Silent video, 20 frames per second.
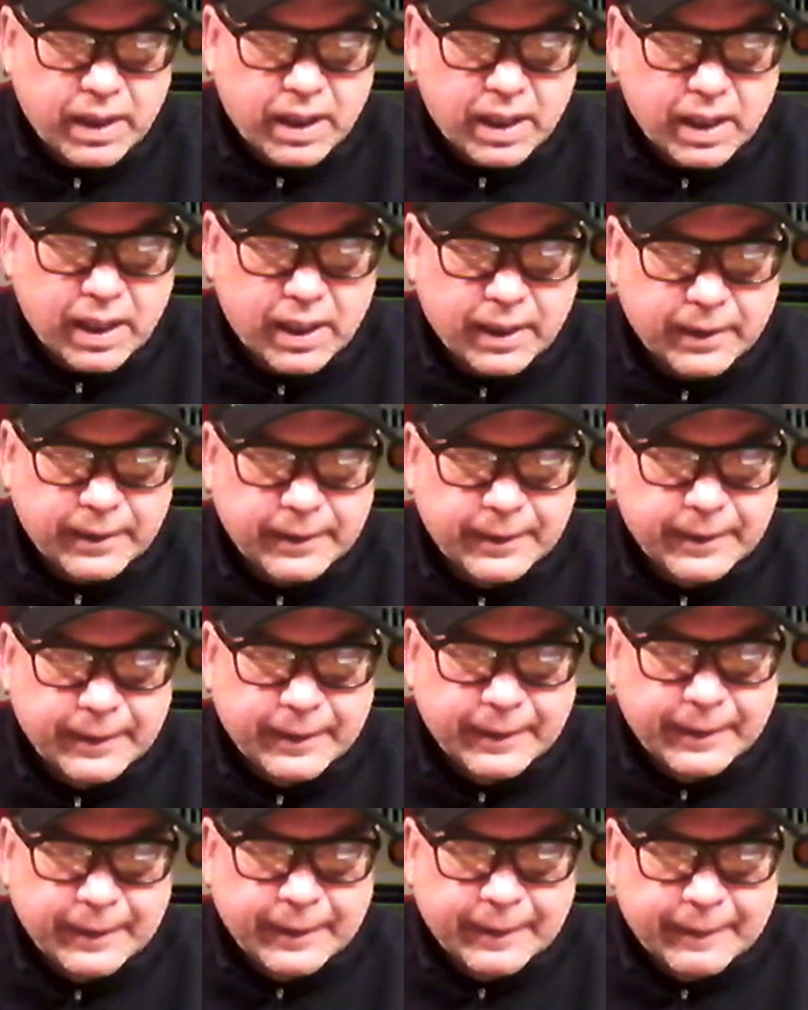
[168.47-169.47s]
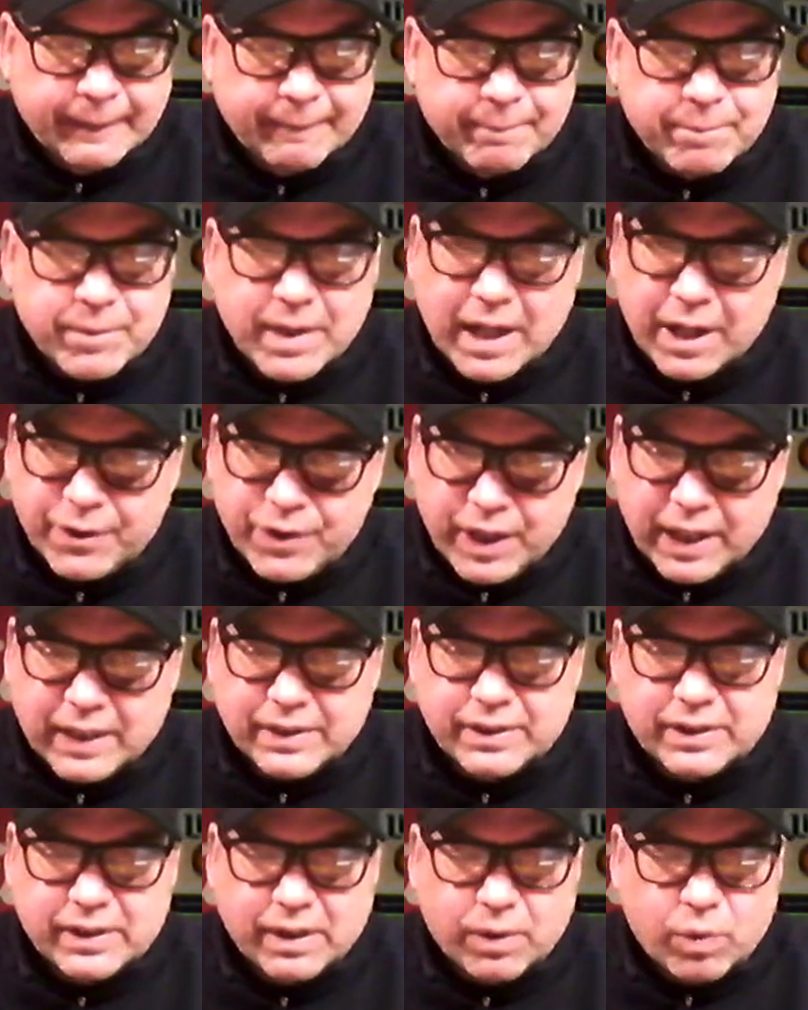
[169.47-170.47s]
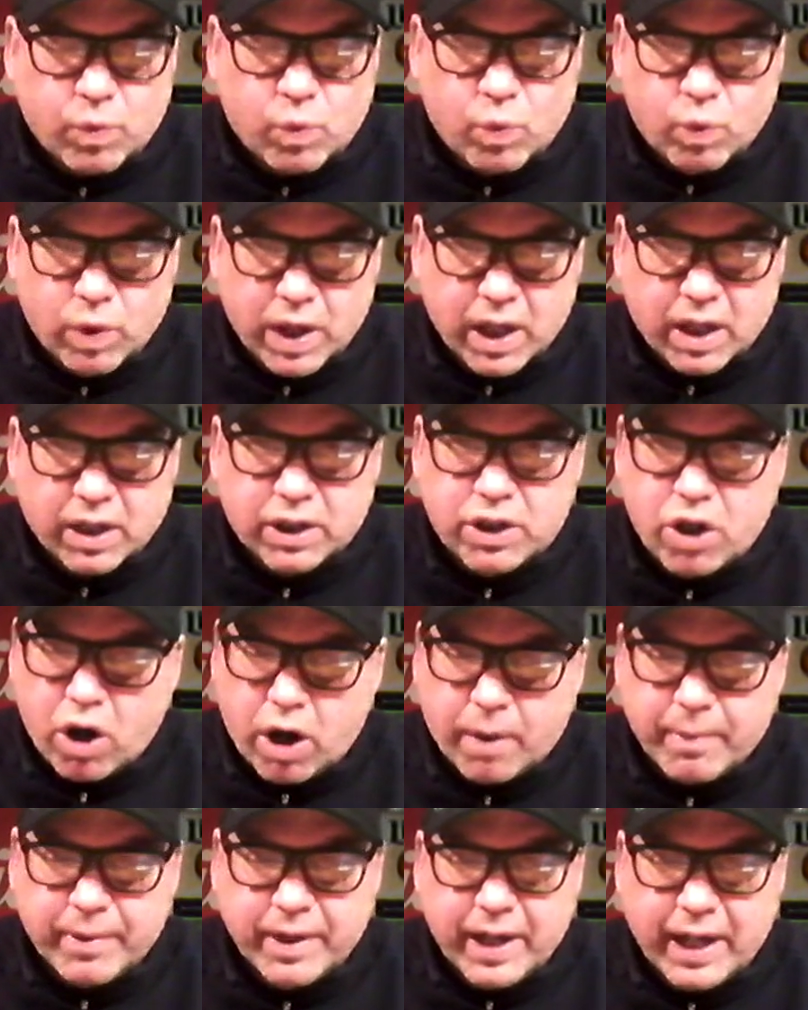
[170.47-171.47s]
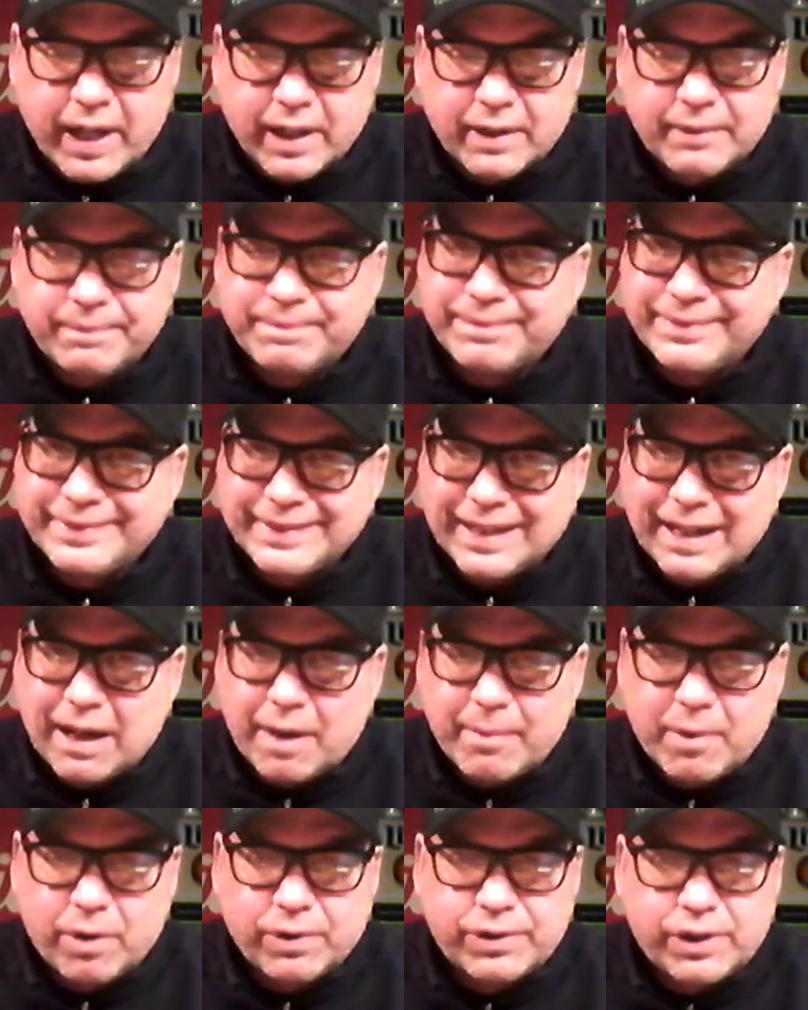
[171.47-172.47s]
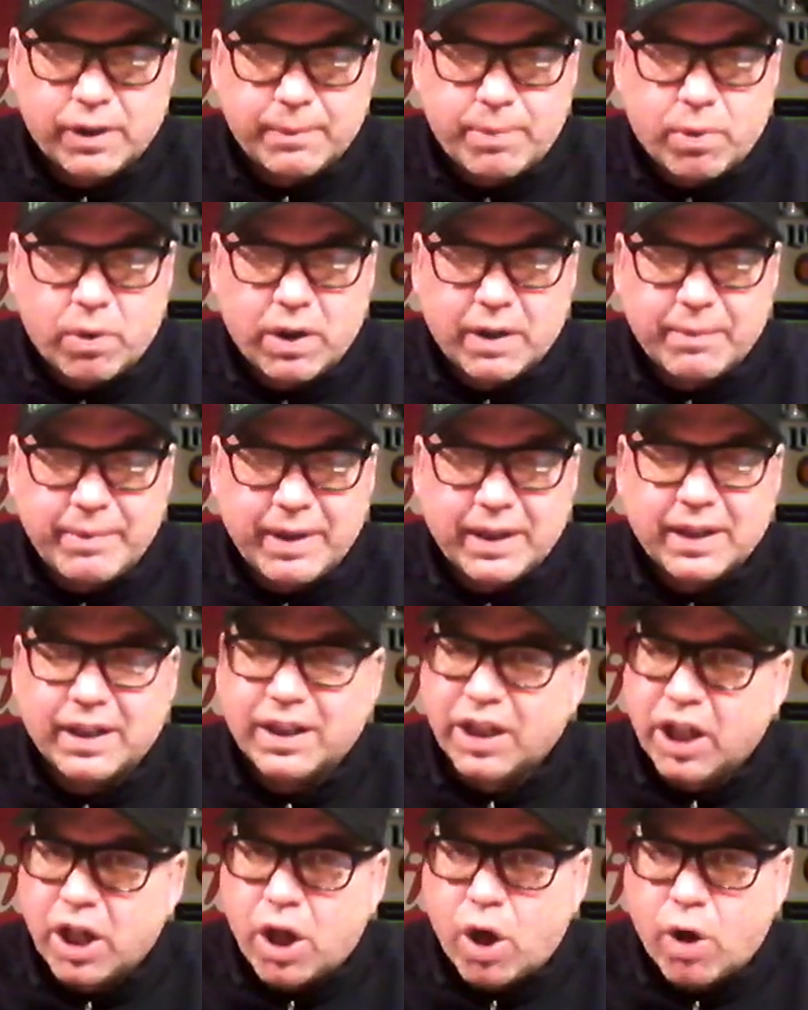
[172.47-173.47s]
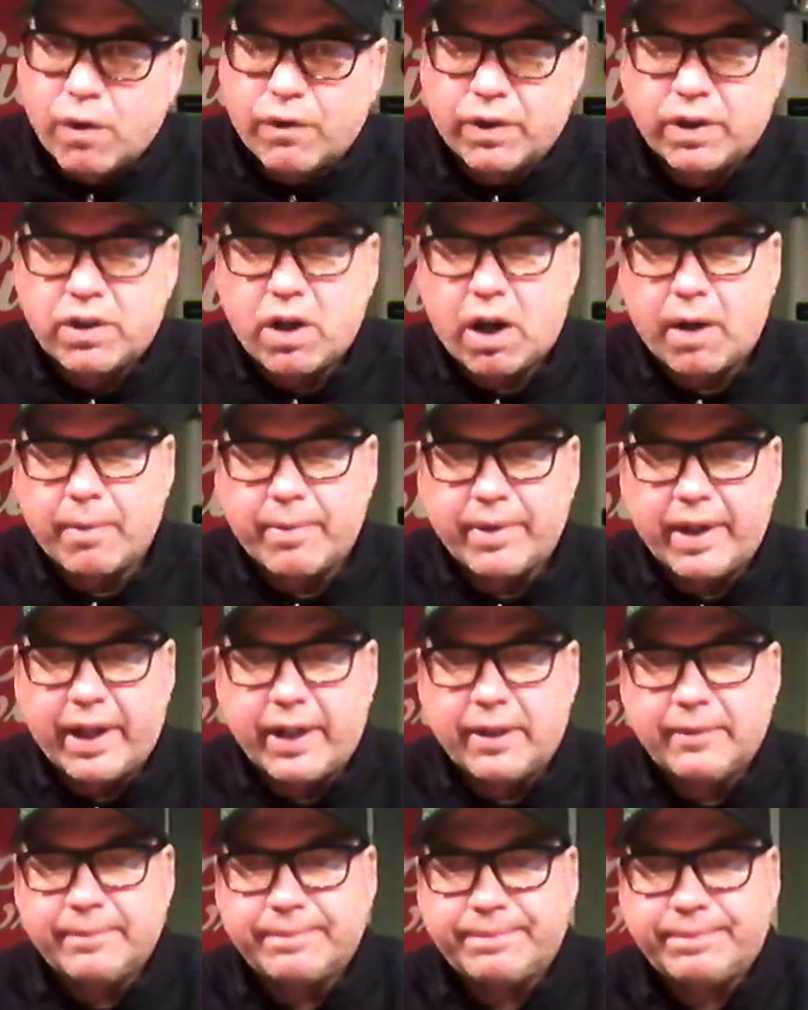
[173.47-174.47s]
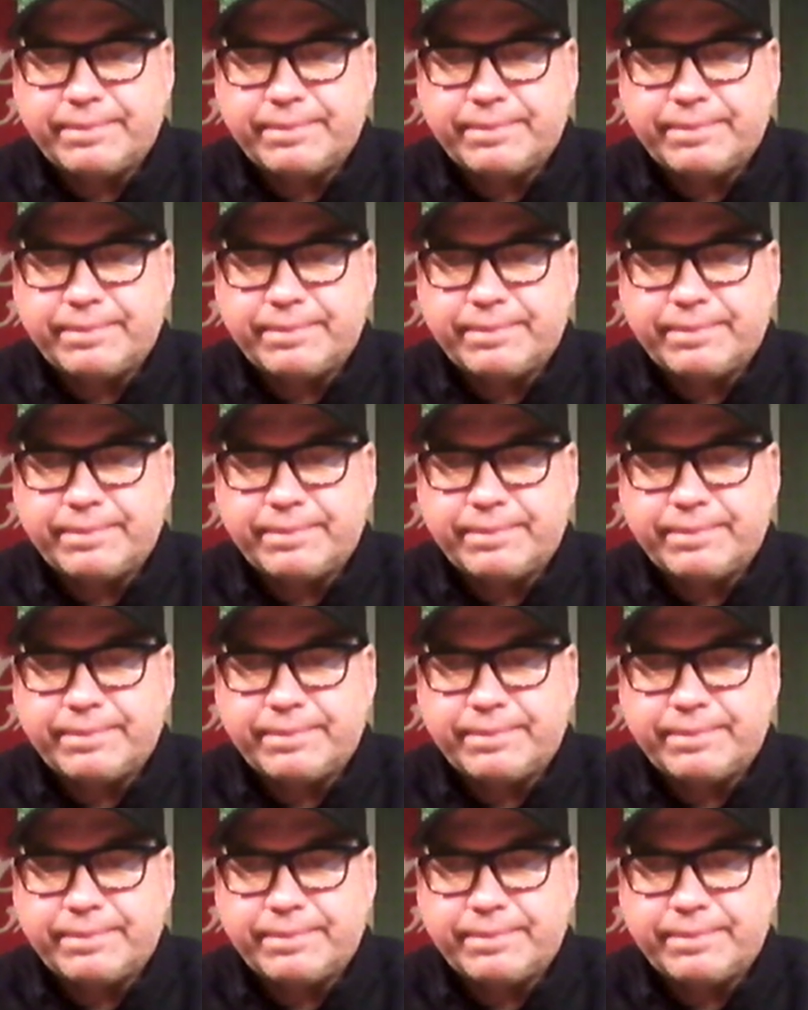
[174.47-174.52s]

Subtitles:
I think it's well carbonated, almost to the point of being a little over carbonated.